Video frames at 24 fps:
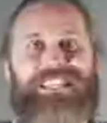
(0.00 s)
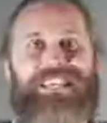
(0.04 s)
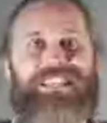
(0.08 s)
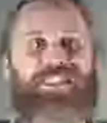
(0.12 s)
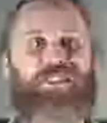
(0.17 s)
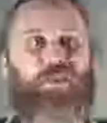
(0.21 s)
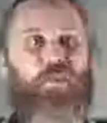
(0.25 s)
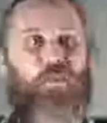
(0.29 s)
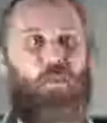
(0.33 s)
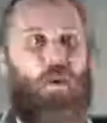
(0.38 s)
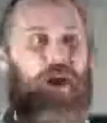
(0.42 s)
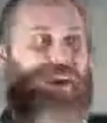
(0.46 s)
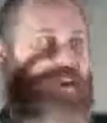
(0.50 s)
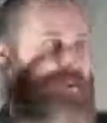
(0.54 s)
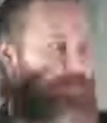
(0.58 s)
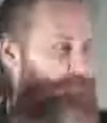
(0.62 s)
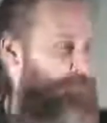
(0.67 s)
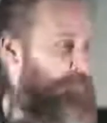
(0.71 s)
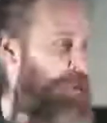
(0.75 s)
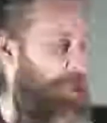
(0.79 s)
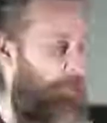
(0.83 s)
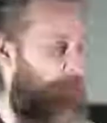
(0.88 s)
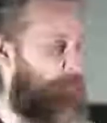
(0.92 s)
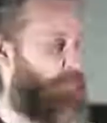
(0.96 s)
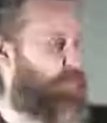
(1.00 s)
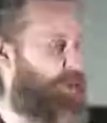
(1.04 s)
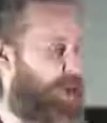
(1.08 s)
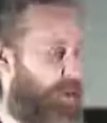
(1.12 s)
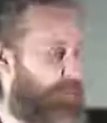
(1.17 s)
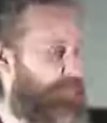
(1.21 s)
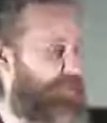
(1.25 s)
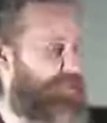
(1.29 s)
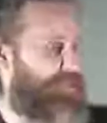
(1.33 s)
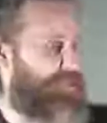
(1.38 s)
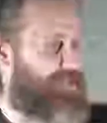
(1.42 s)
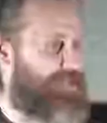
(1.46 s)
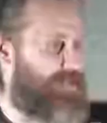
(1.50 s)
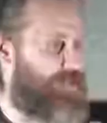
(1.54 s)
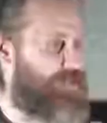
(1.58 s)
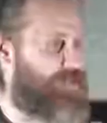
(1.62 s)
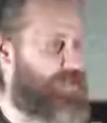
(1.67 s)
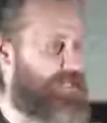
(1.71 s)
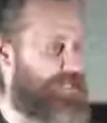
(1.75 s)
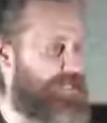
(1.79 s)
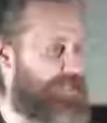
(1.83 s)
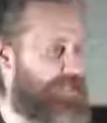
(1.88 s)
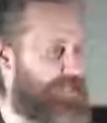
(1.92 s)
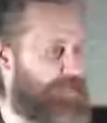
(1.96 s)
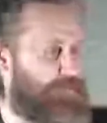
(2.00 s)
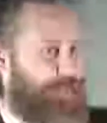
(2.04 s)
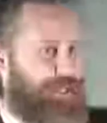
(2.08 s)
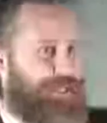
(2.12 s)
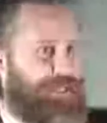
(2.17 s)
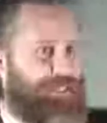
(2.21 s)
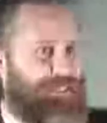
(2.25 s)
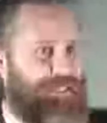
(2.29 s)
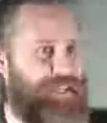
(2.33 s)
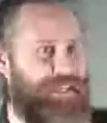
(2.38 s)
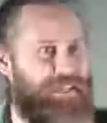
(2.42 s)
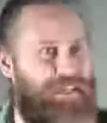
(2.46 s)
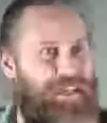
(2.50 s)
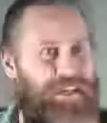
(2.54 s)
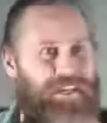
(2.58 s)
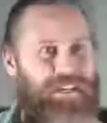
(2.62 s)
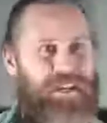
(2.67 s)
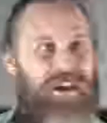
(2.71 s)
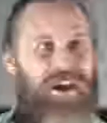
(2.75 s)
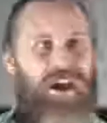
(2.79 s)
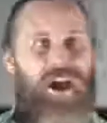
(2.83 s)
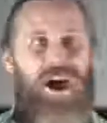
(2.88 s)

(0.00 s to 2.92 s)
in the way of people coming to know Jesus, because they're like,